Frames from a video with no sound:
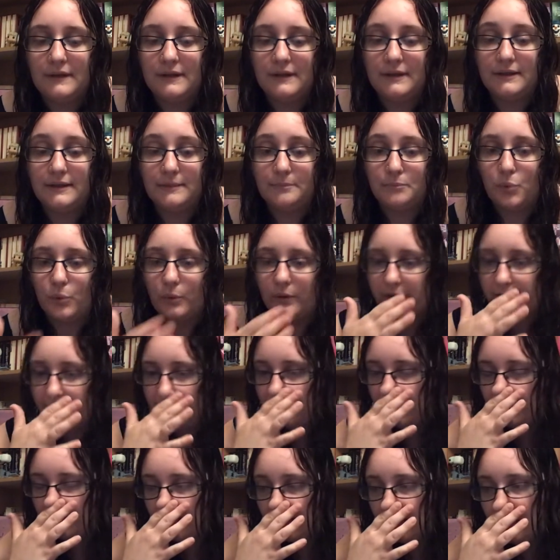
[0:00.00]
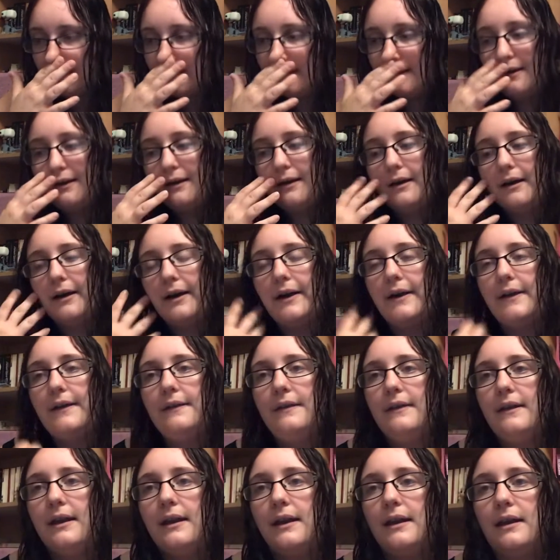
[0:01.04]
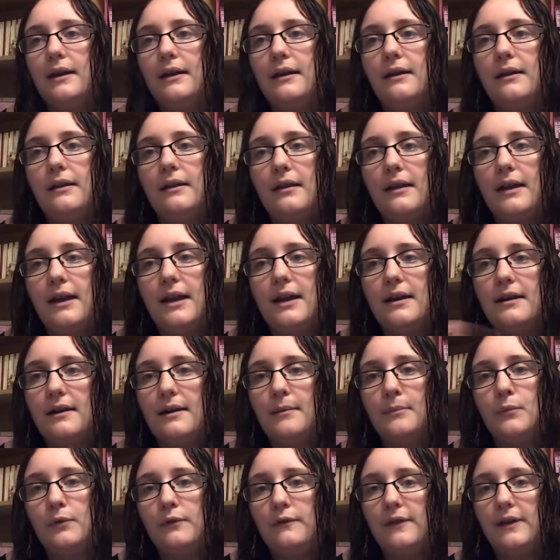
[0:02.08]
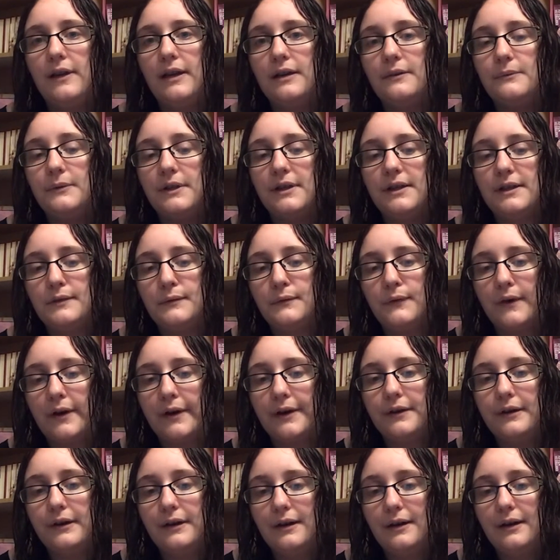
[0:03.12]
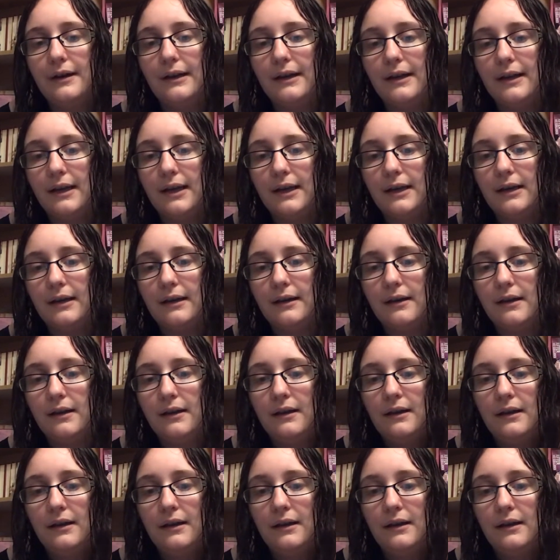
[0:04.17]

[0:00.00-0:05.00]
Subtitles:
this boy, and then they end up moving in with his father, and